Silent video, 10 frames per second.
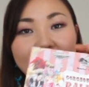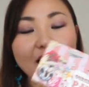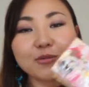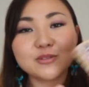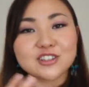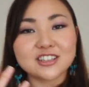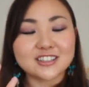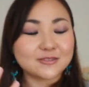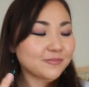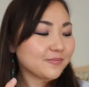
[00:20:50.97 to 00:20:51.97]
I
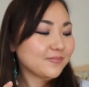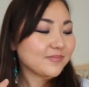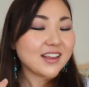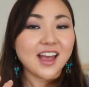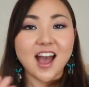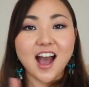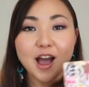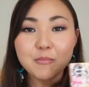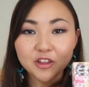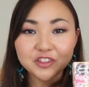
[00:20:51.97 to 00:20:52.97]

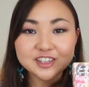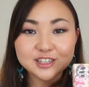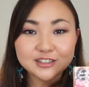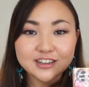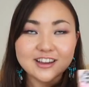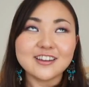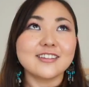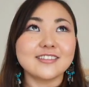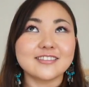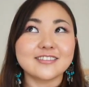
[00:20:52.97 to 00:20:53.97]
bought this
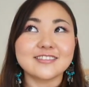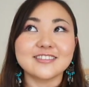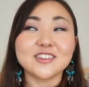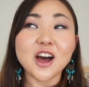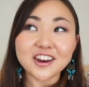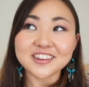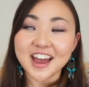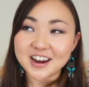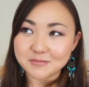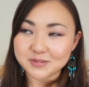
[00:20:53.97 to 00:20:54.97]
not
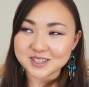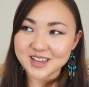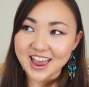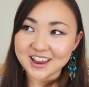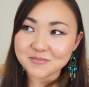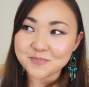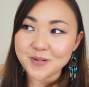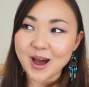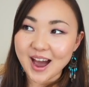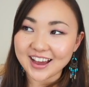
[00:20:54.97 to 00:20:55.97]
90%,
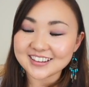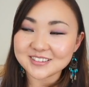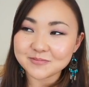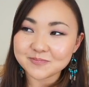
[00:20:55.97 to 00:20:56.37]
but